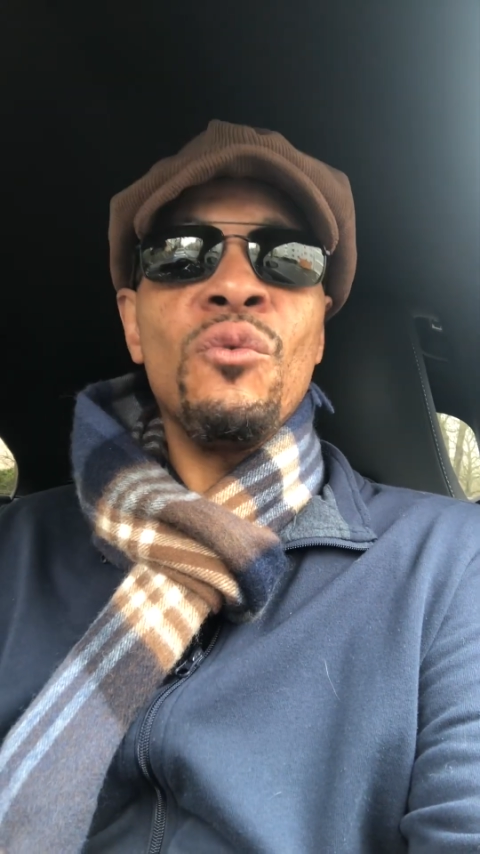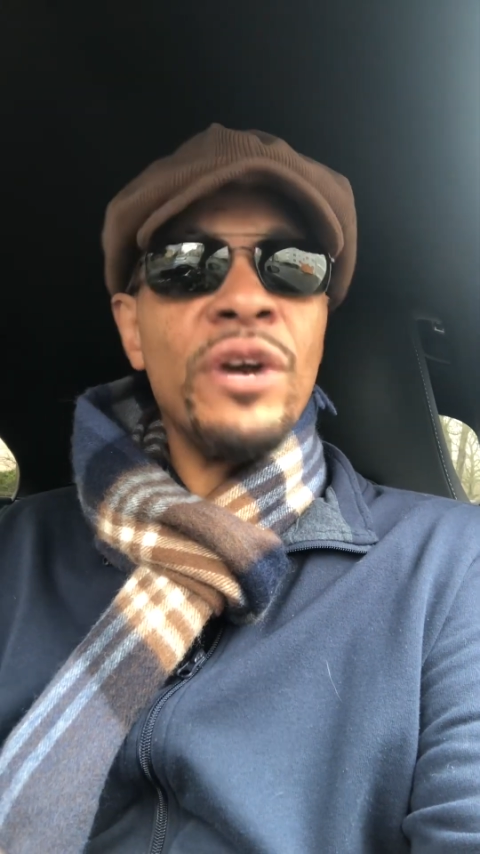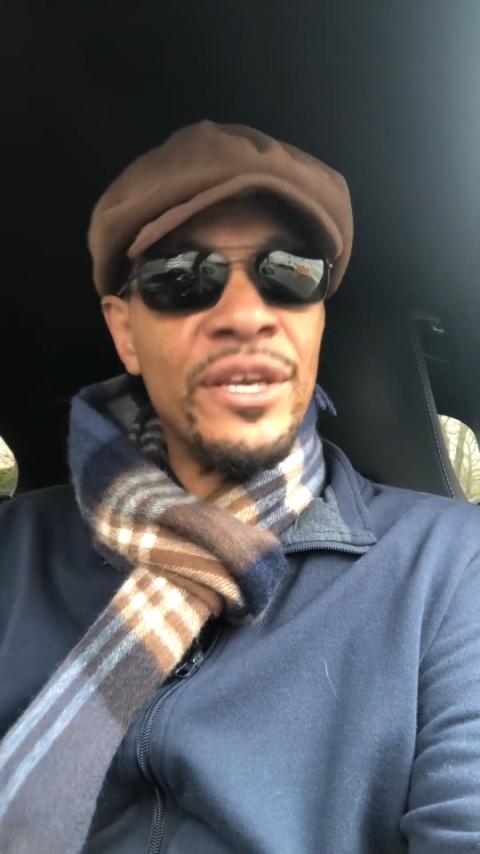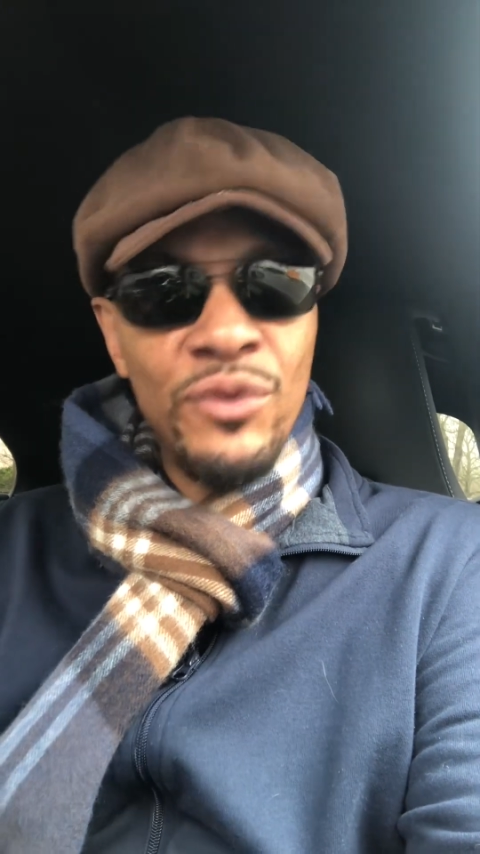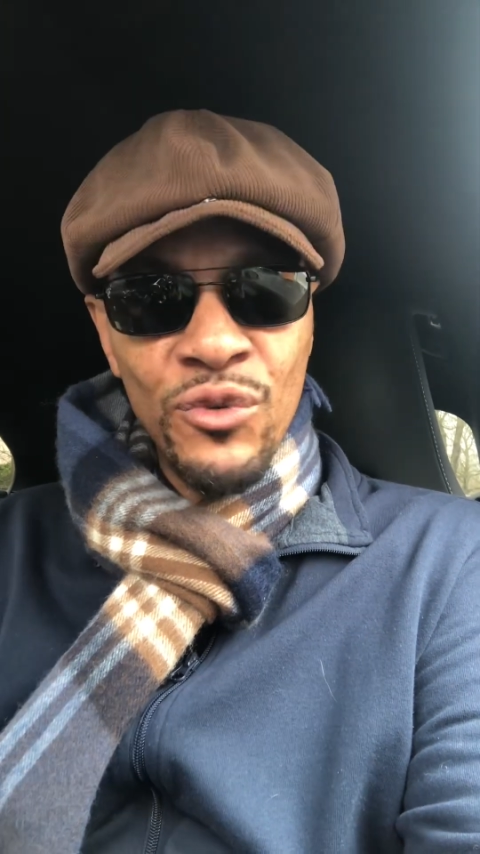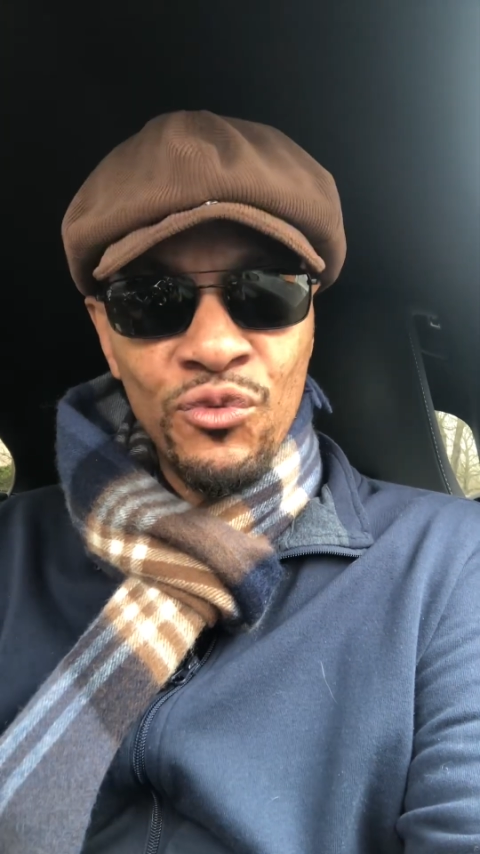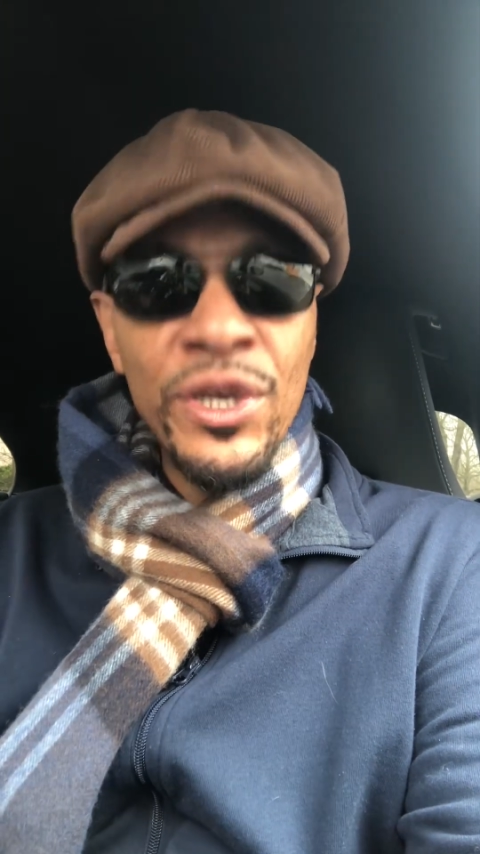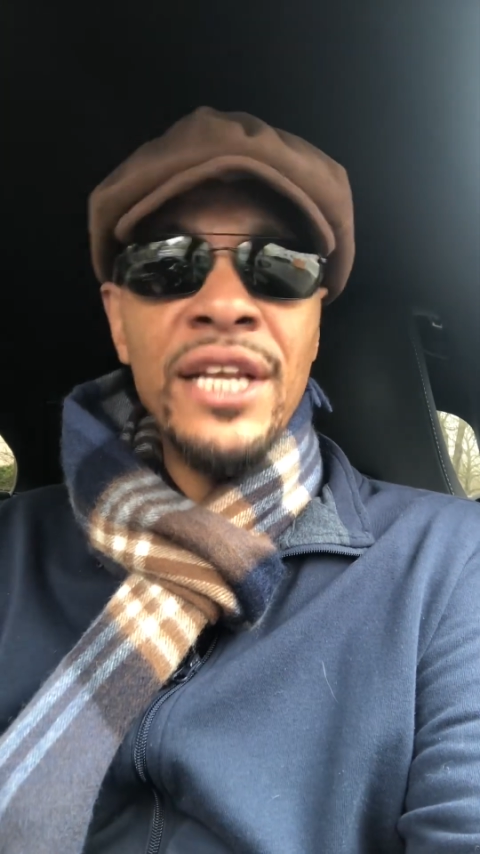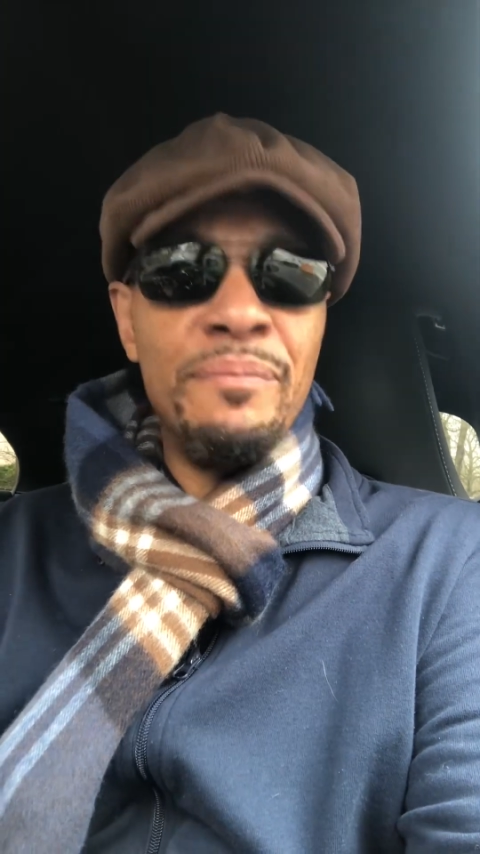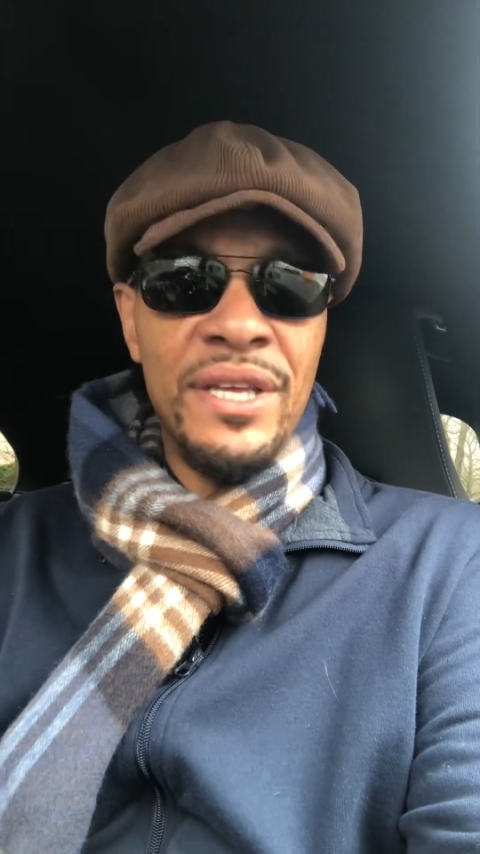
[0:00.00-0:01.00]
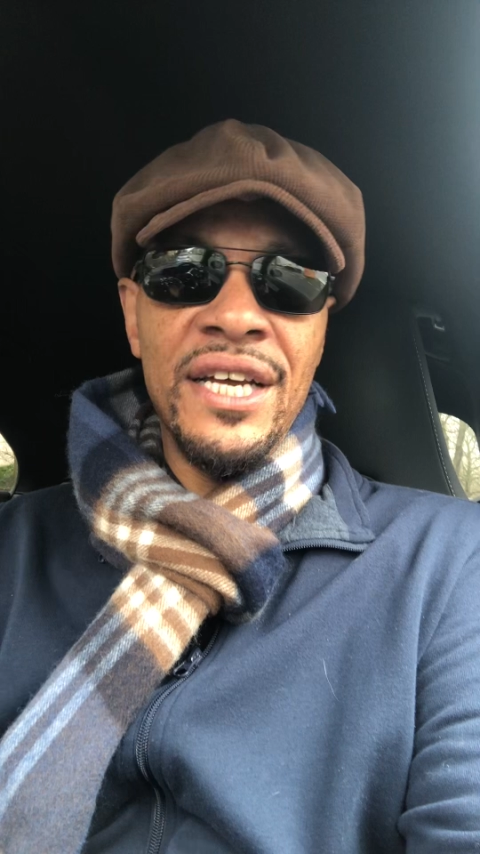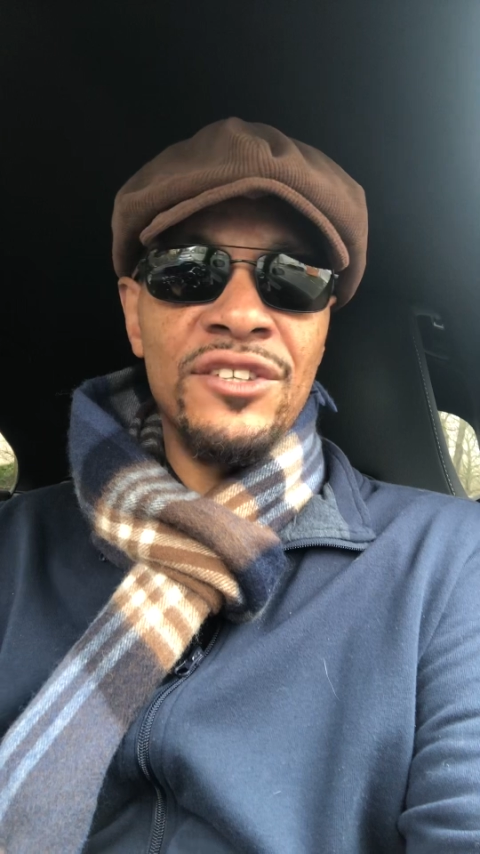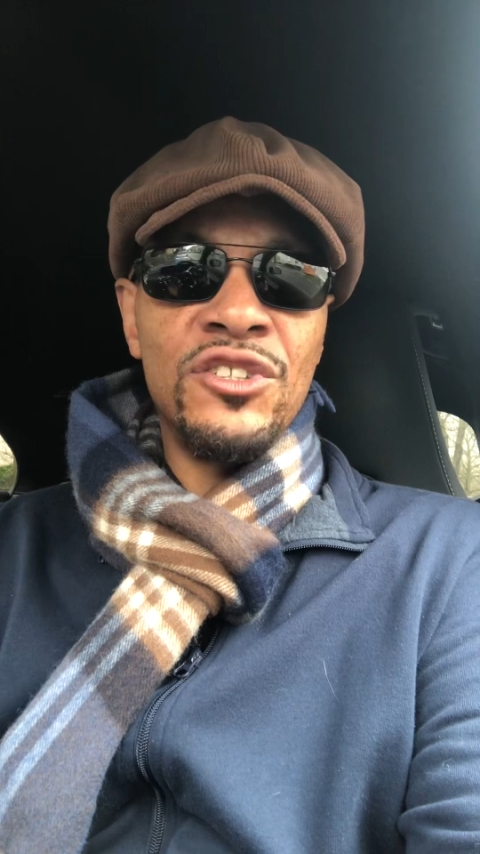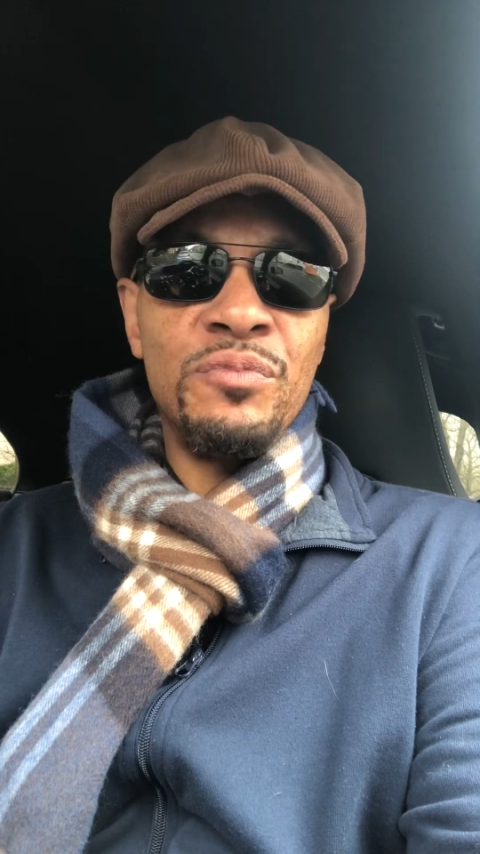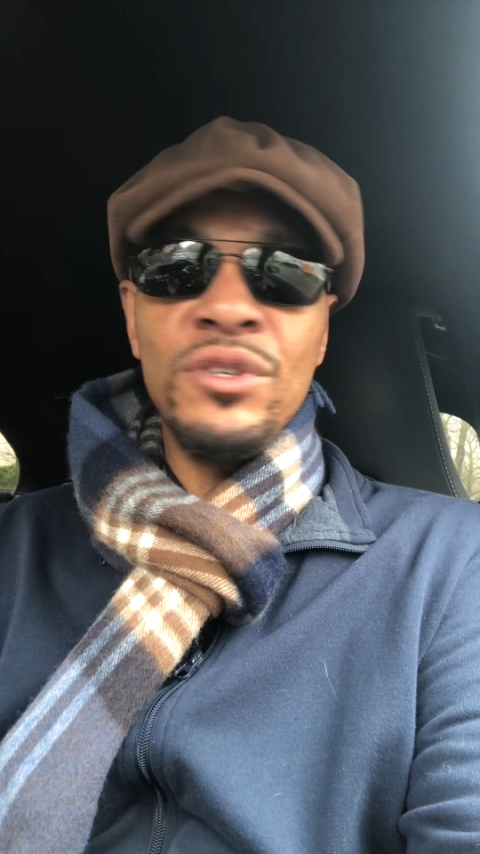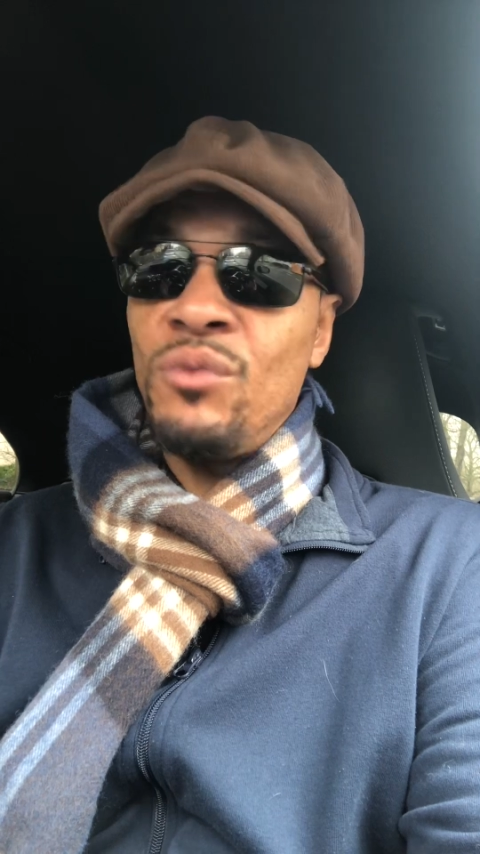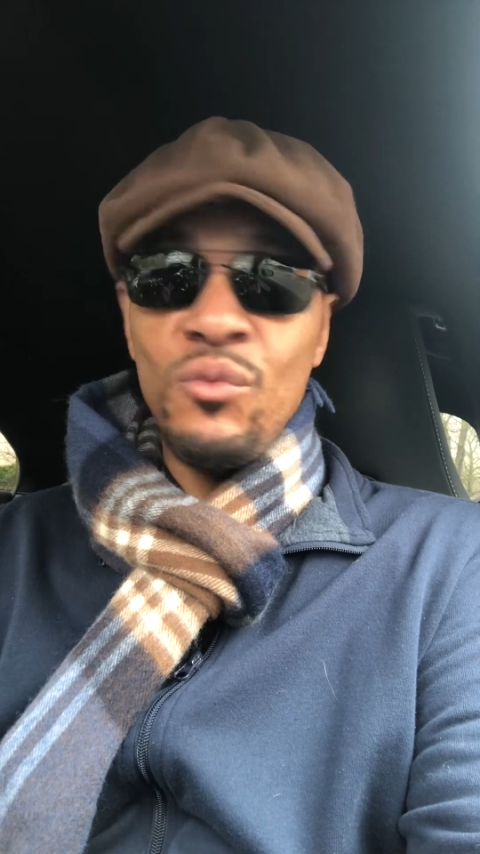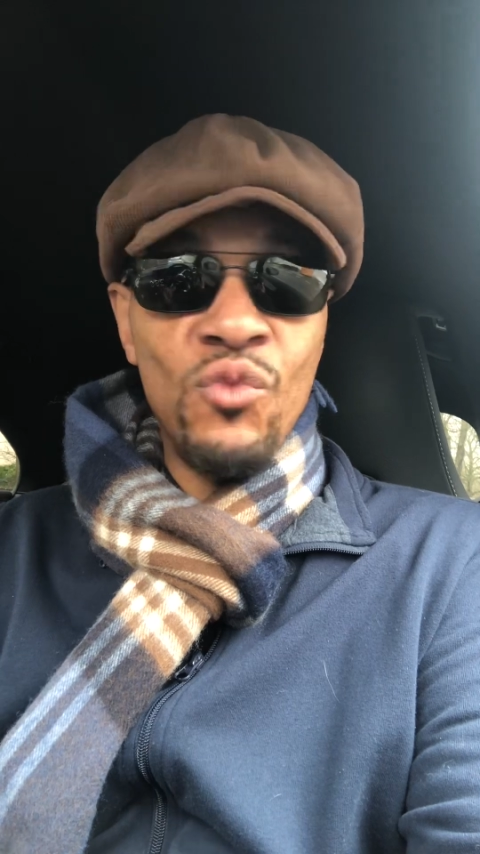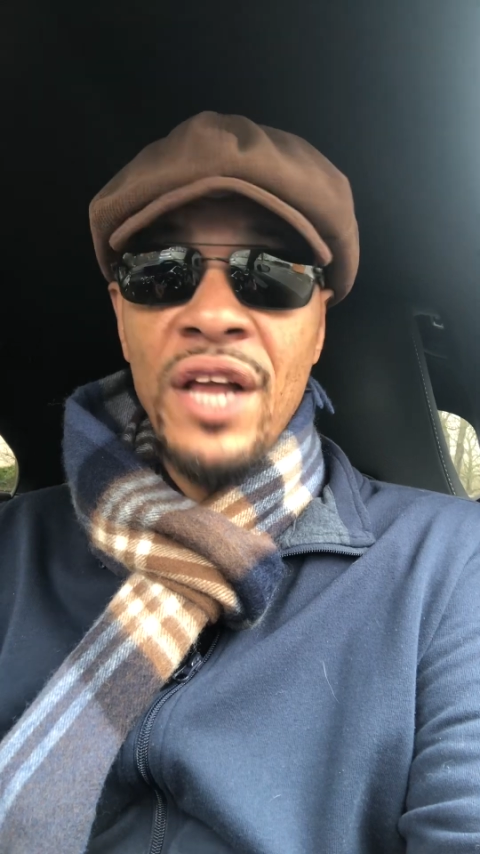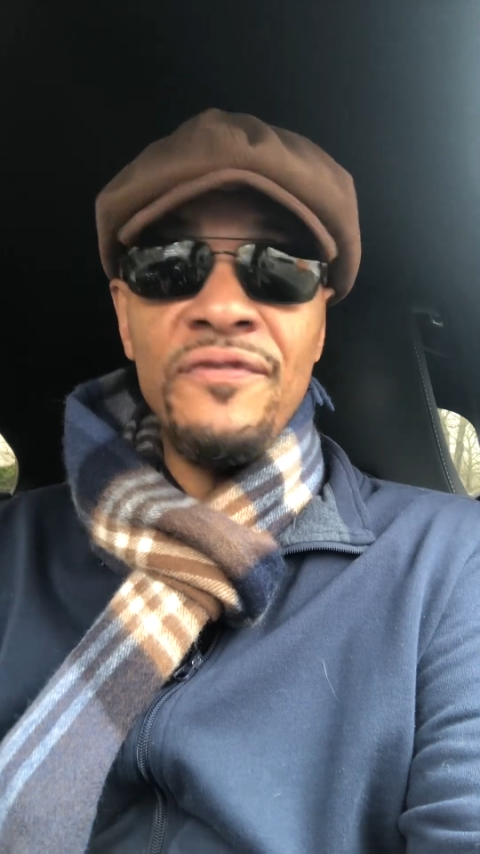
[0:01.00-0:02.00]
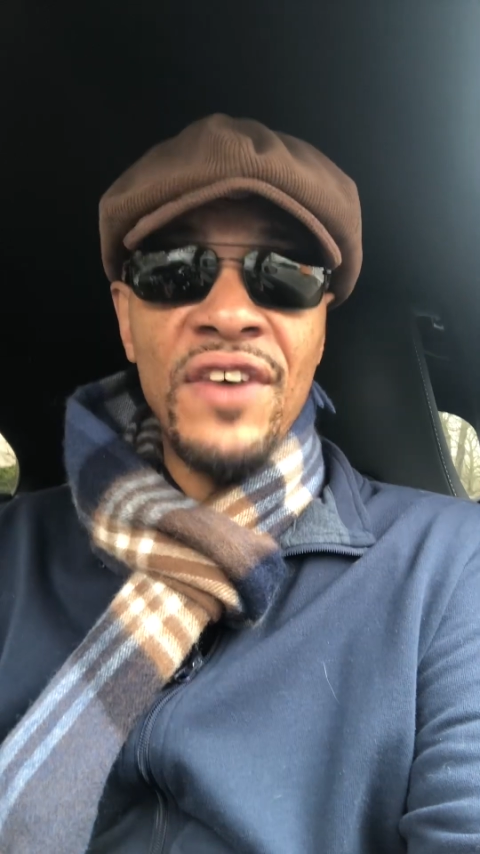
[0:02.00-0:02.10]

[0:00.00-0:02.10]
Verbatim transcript: where he would have really been undisputed with one